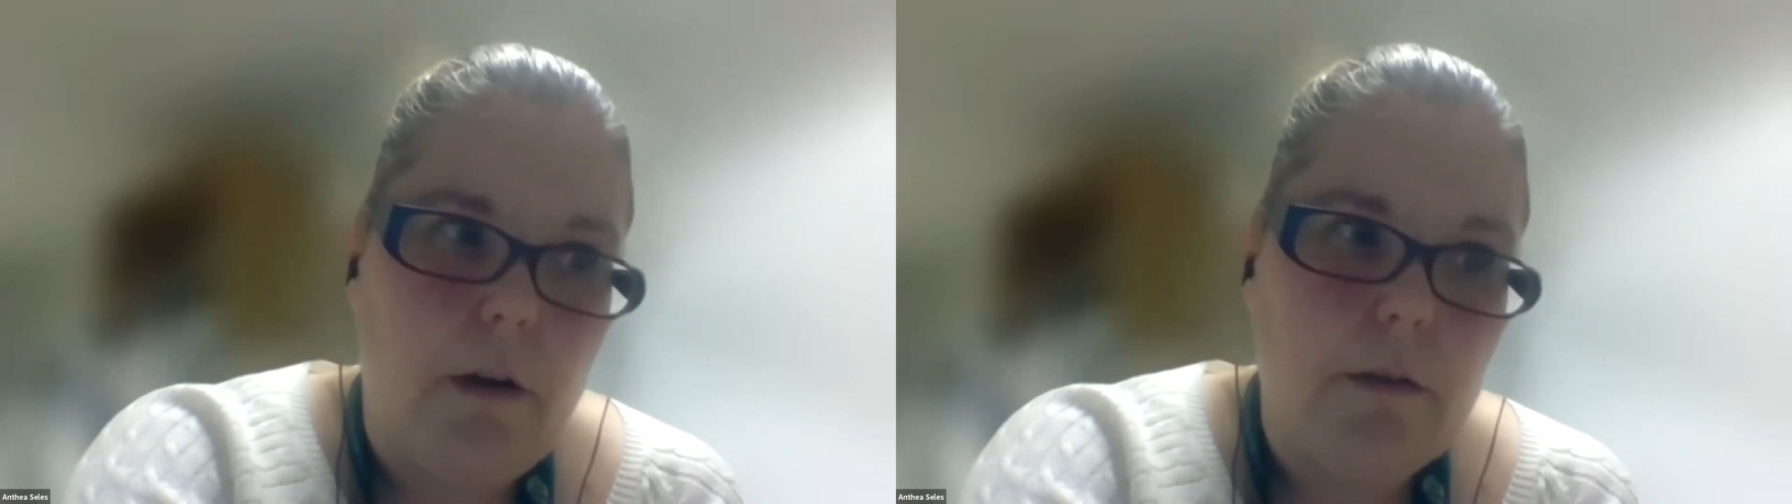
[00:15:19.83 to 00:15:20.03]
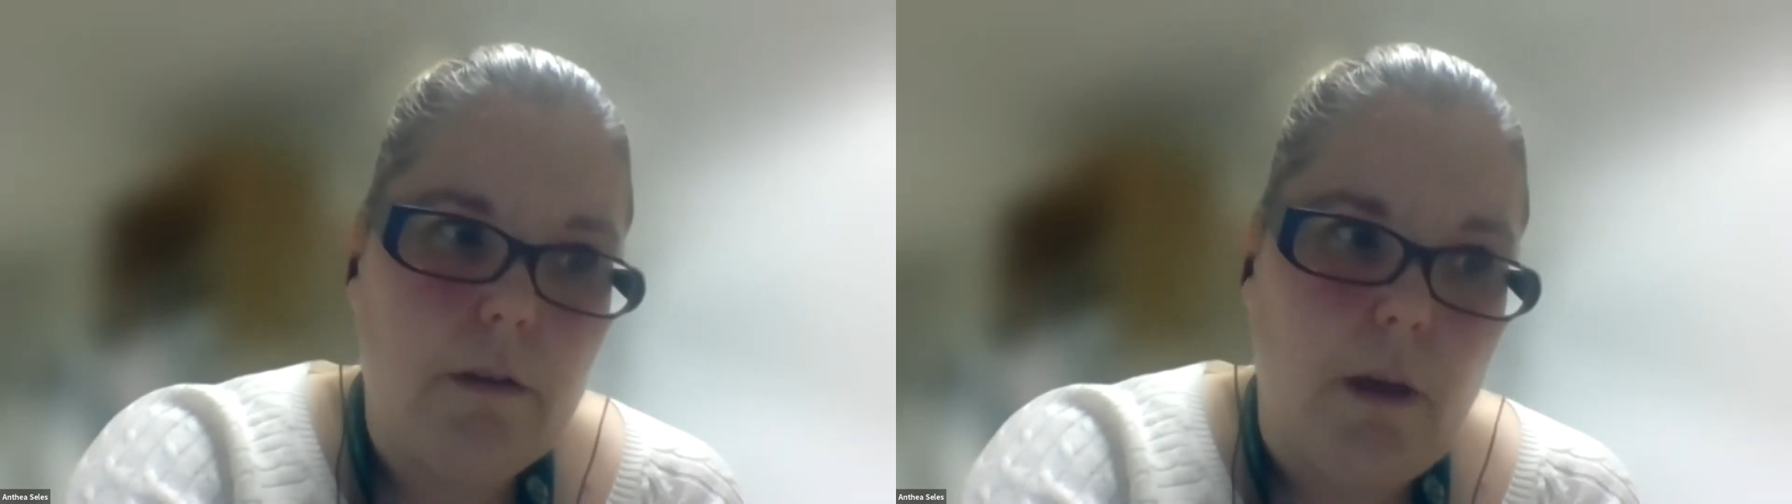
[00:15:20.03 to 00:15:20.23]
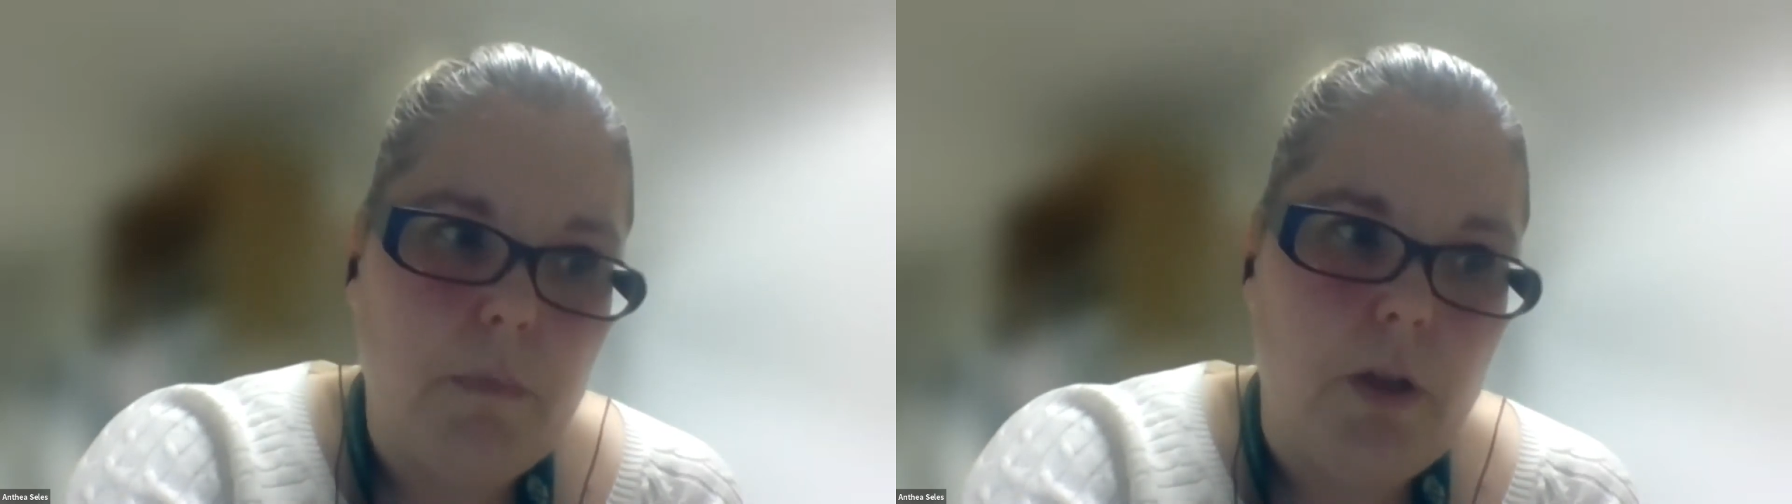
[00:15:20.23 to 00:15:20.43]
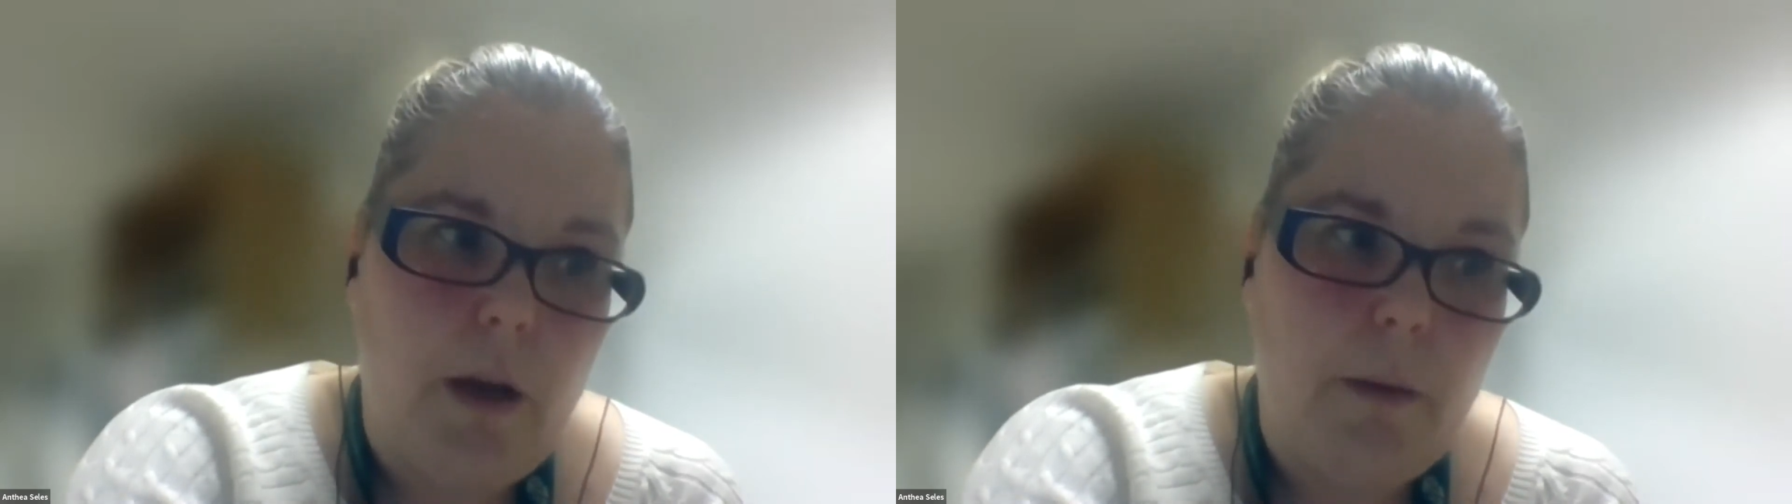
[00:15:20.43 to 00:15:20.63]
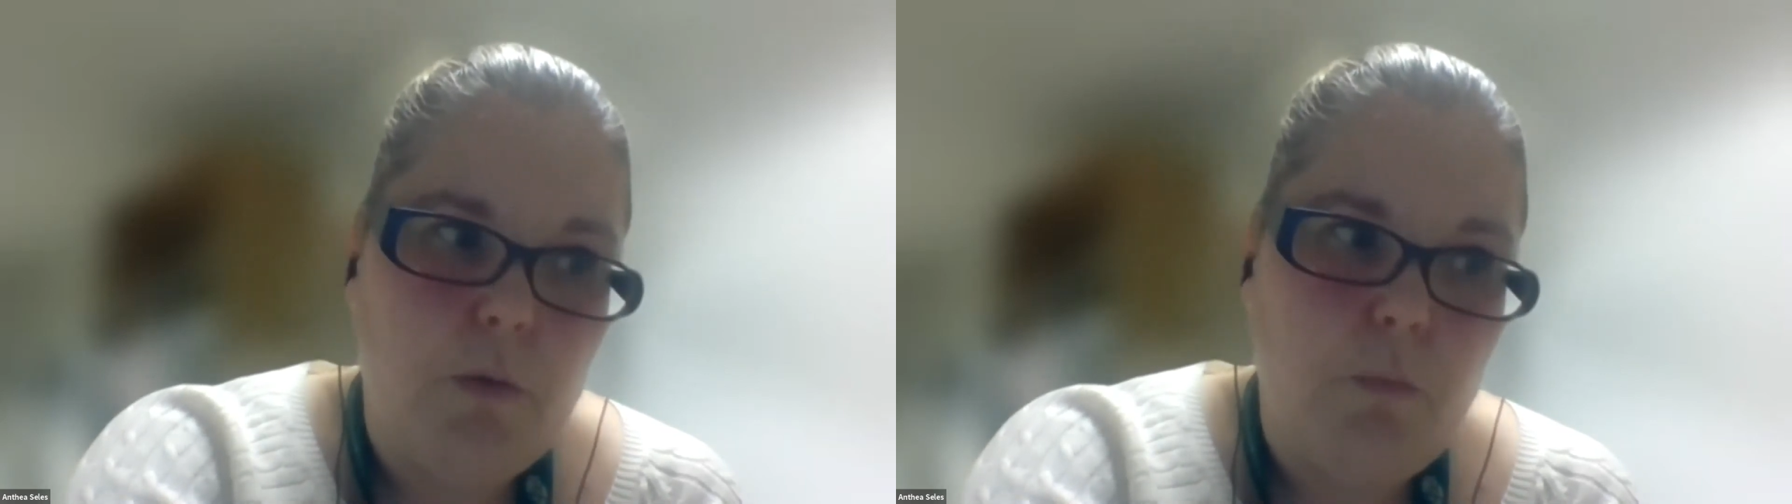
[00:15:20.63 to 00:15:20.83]

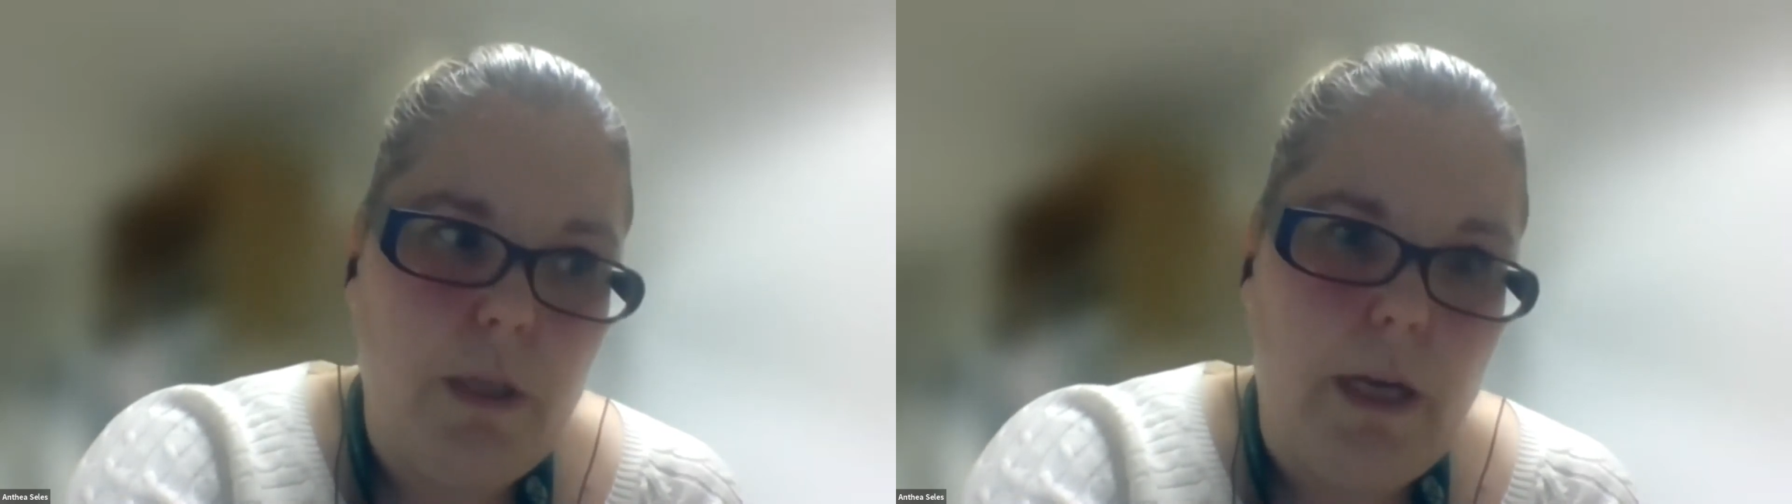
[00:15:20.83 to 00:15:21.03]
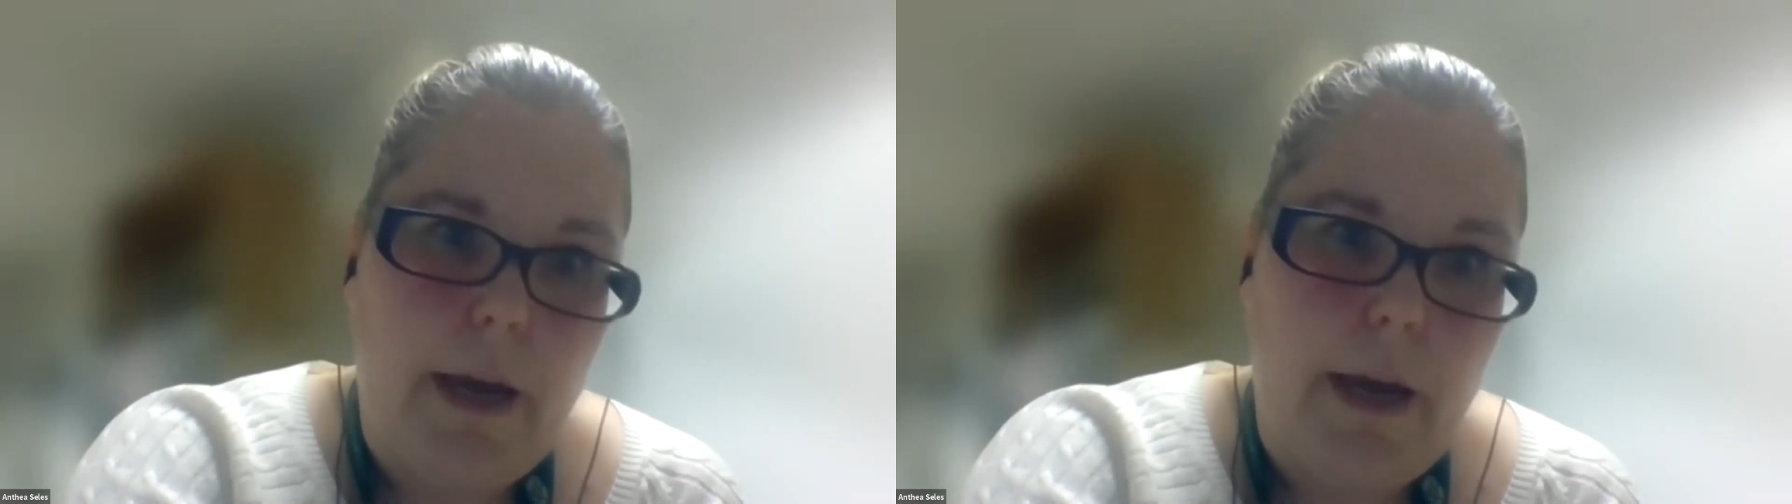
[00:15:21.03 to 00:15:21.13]
sometimes we